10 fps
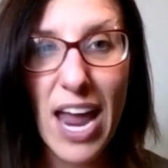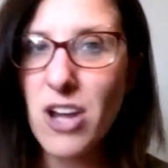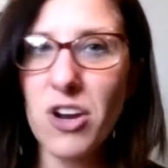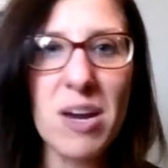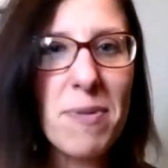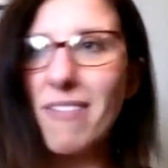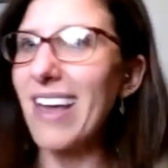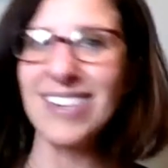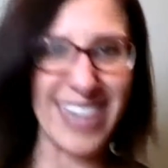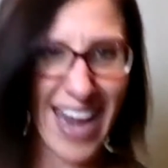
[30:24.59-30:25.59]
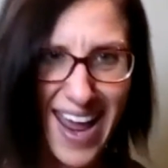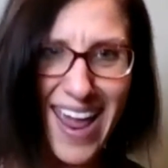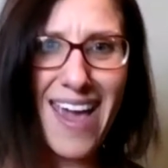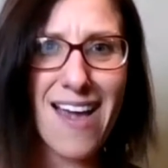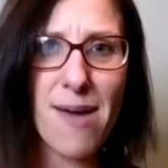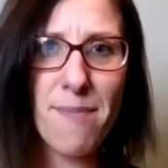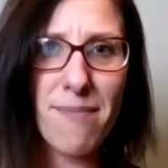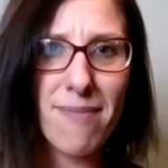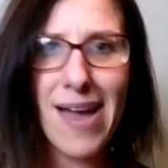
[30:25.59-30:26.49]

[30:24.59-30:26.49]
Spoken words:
and you're gonna be like, damn,